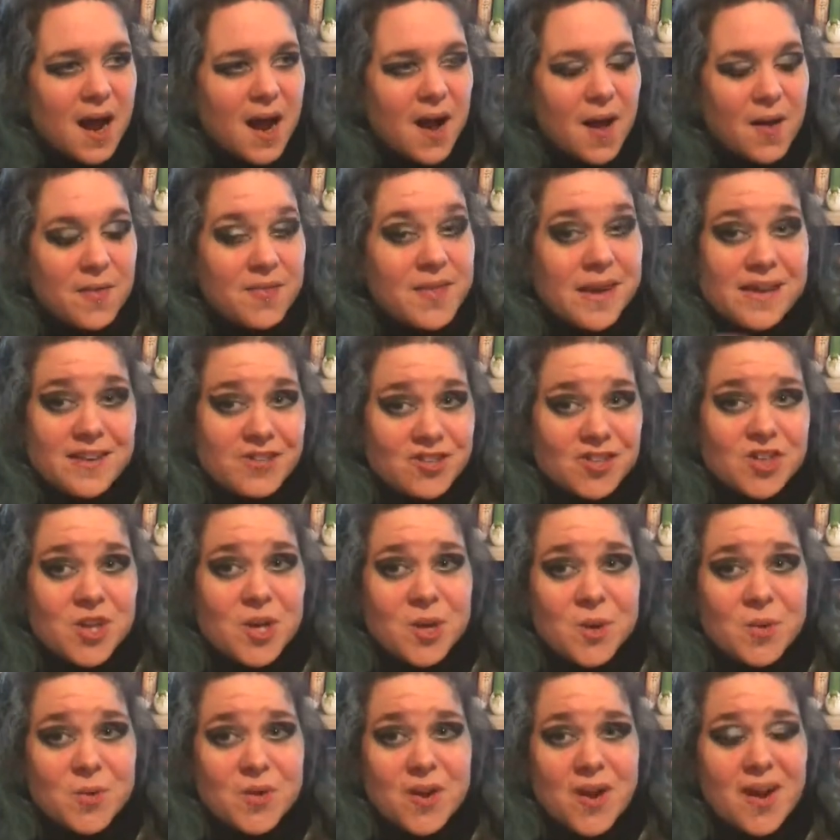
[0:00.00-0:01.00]
They
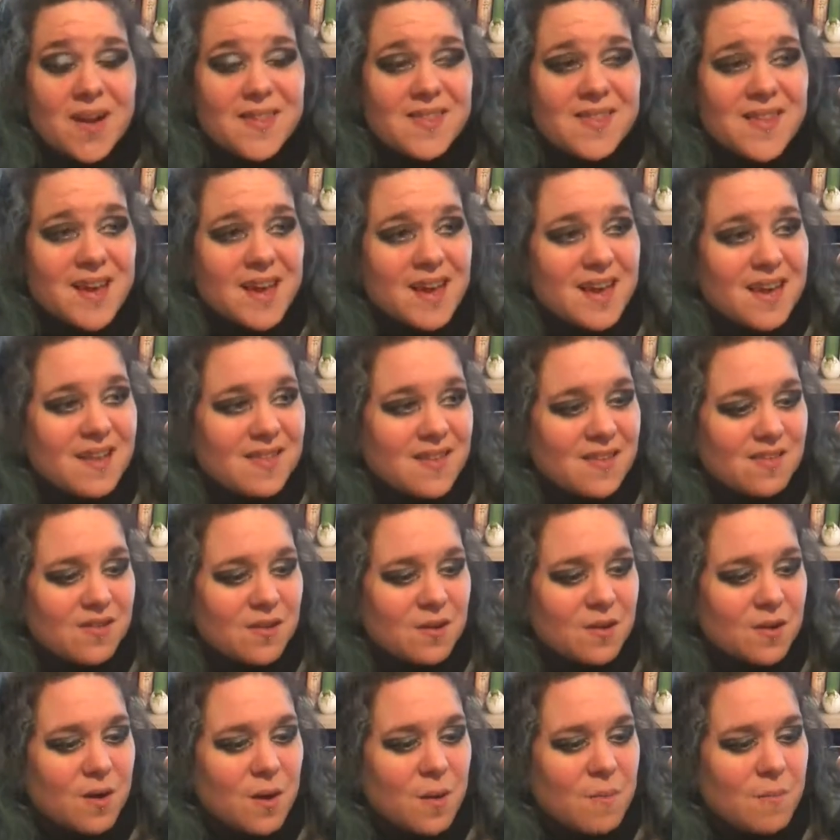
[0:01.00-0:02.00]
do, like, there's
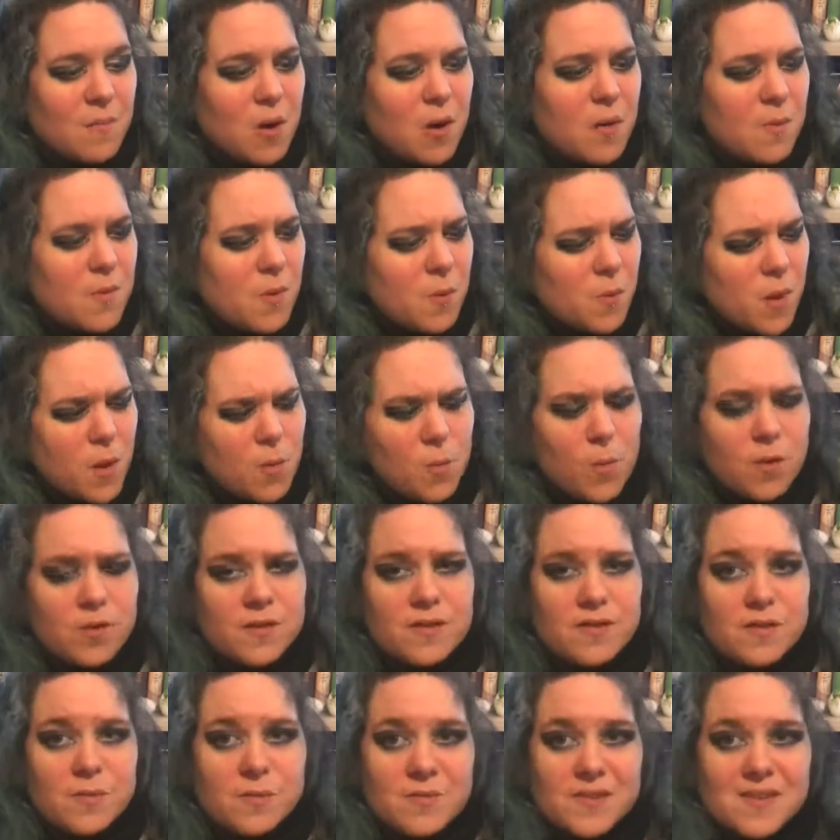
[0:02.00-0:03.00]
a moment when one
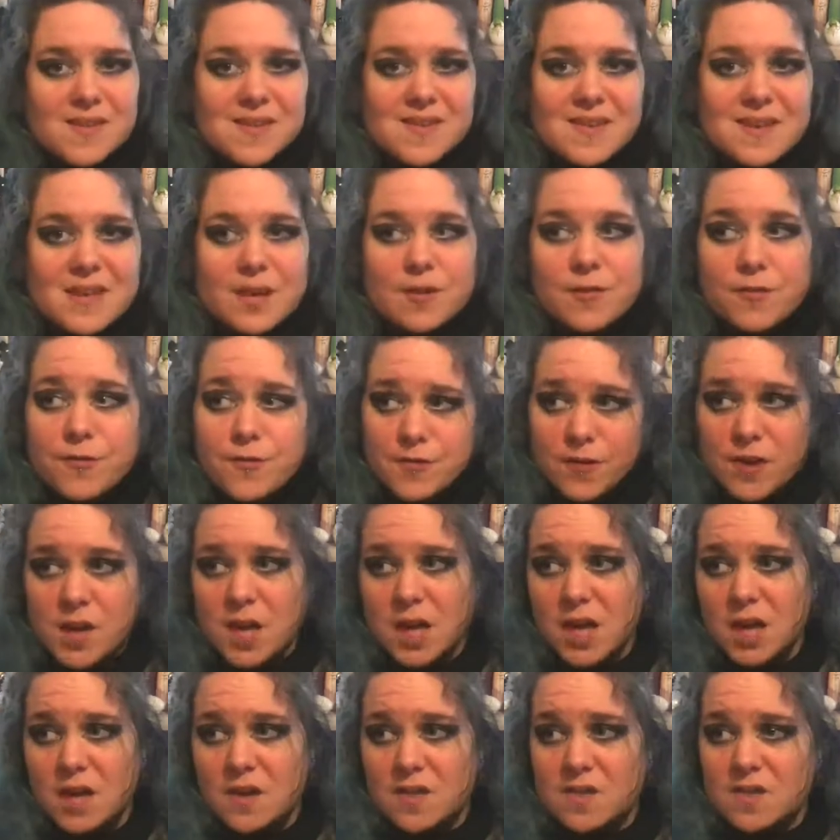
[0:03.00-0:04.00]
of them's eating
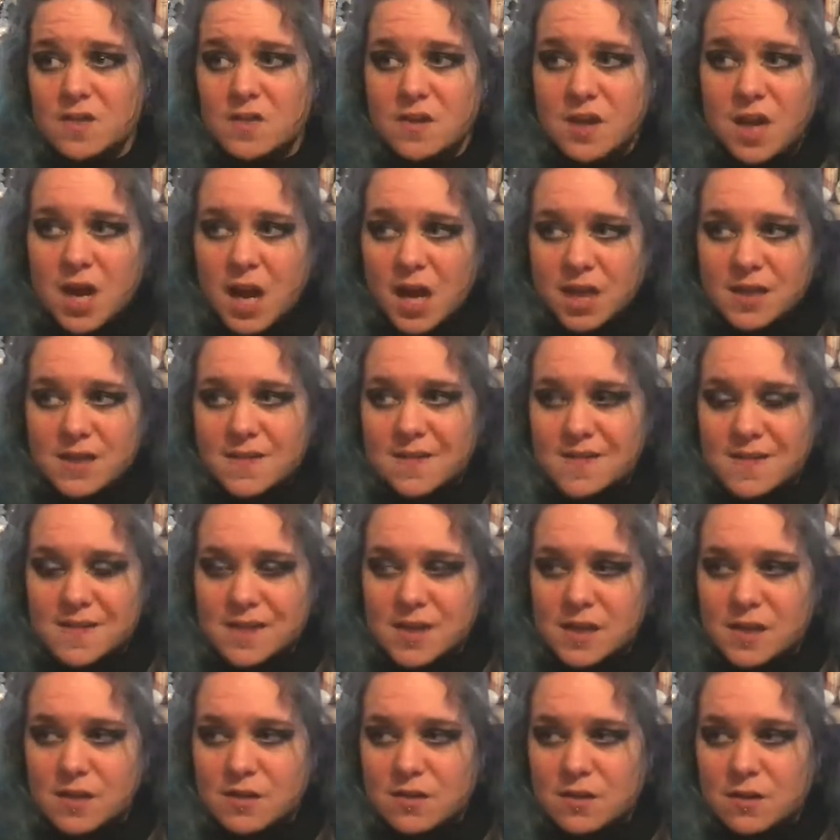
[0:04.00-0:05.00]
figs, and
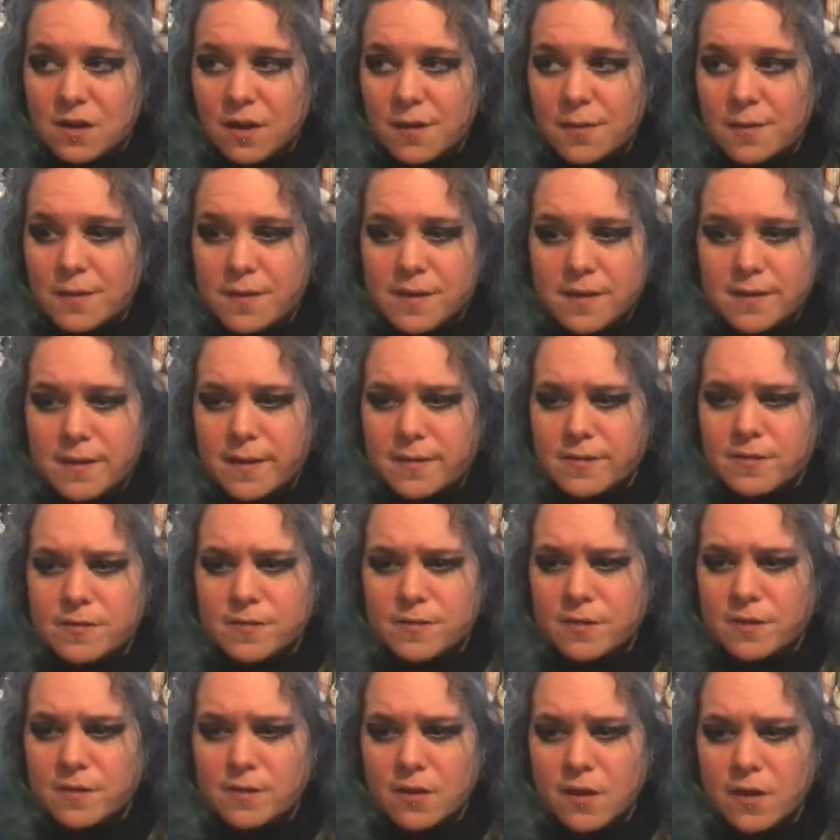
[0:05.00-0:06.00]
Ezekiel, I think, gets,
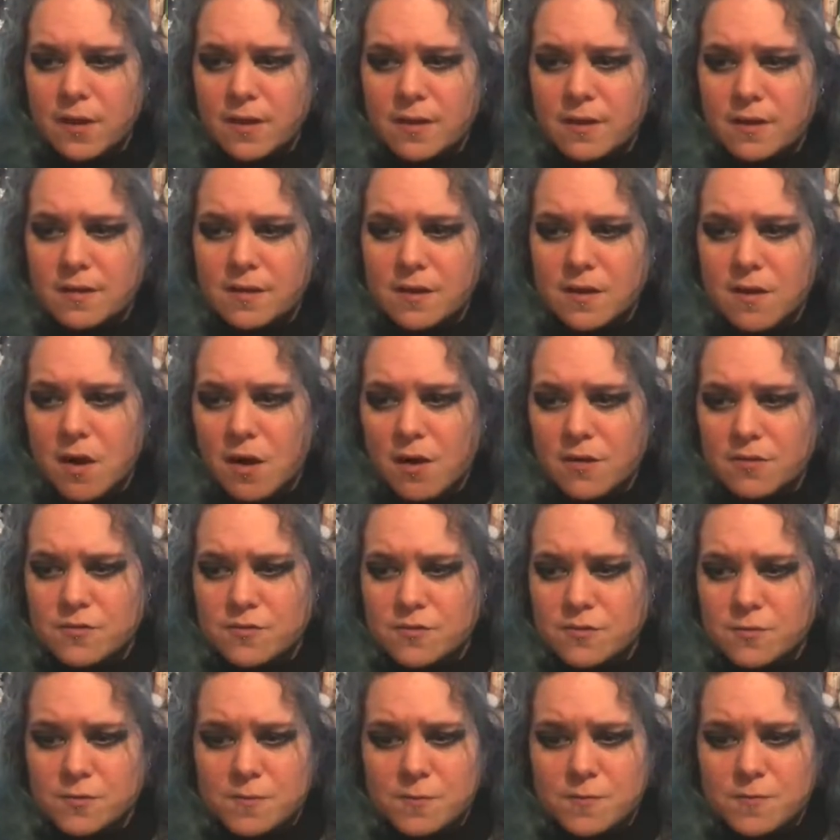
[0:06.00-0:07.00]
like, asked
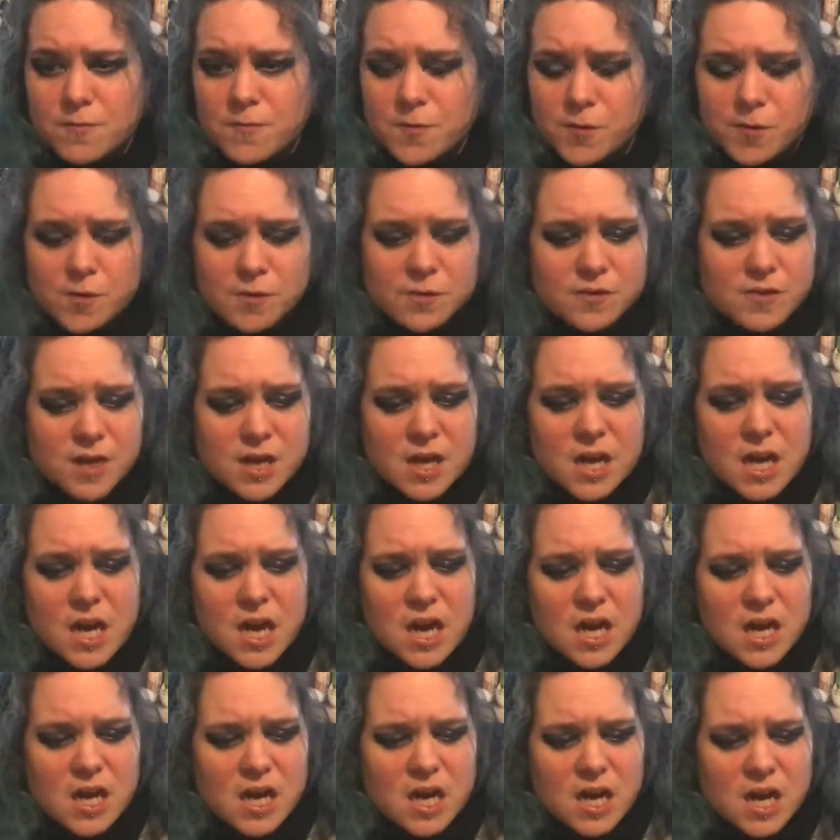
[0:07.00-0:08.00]
for some food.
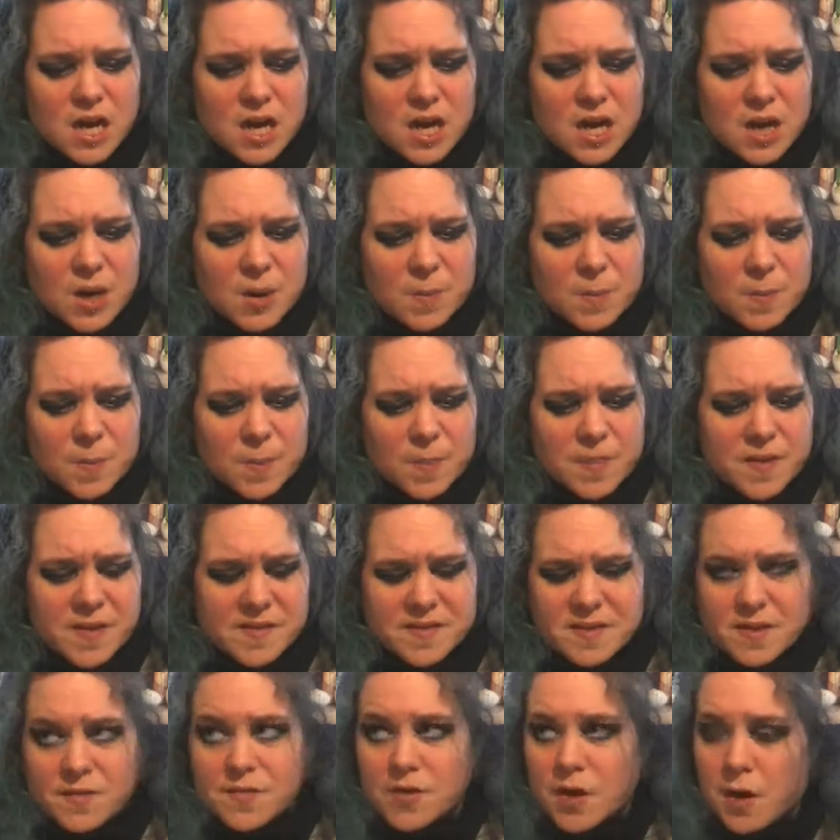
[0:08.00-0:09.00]

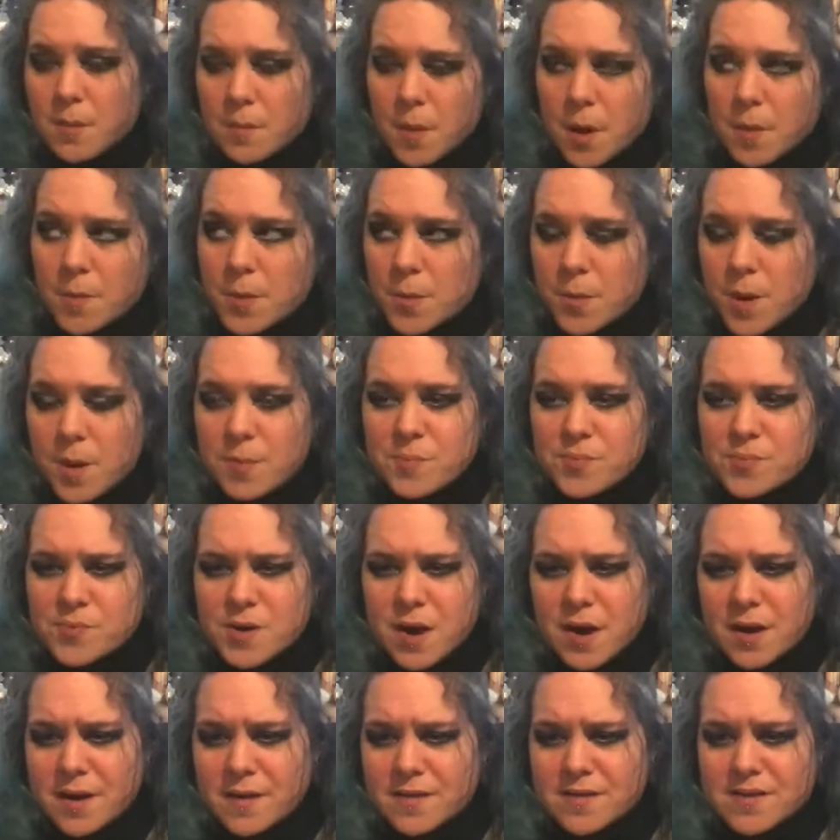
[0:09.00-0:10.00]
There's even a moment where
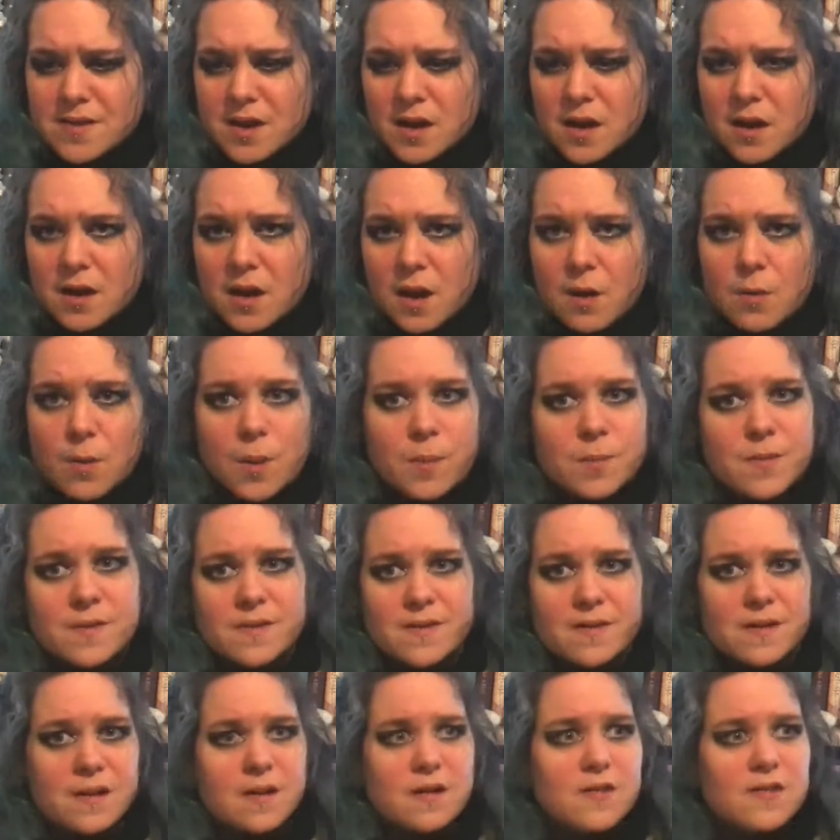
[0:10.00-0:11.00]
Briar's kind of like, when was
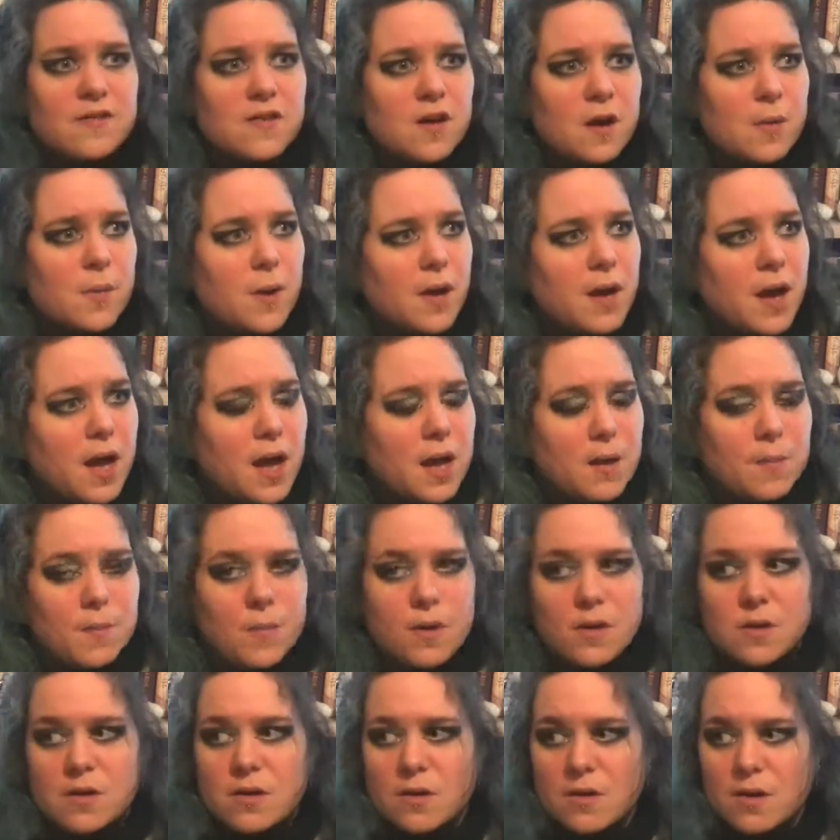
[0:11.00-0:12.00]
the last time I ate?
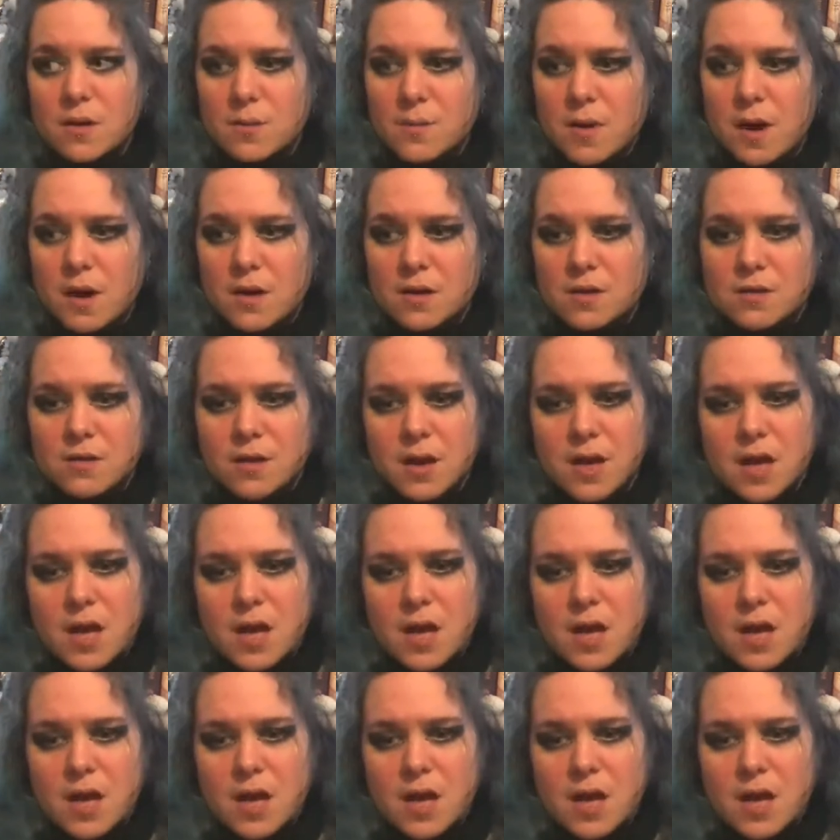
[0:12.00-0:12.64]
My God, I'm hungry.